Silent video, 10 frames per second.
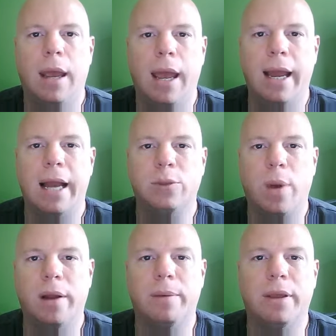Hey guys,
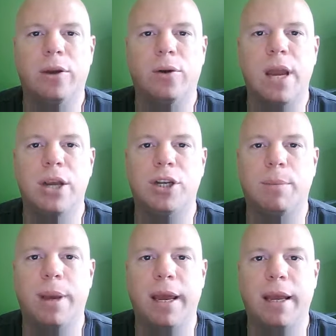welcome to the
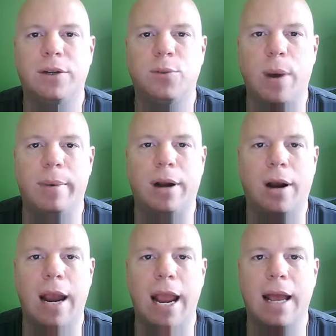creation page
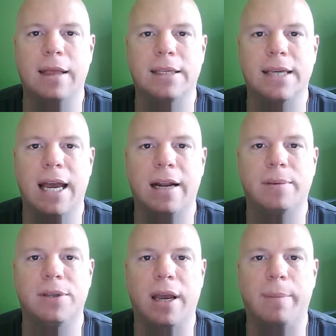webinar and the sign
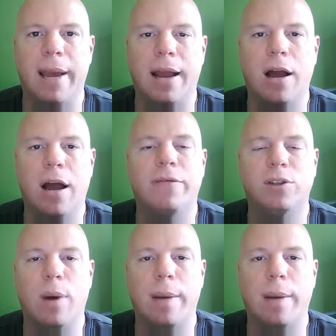up site back office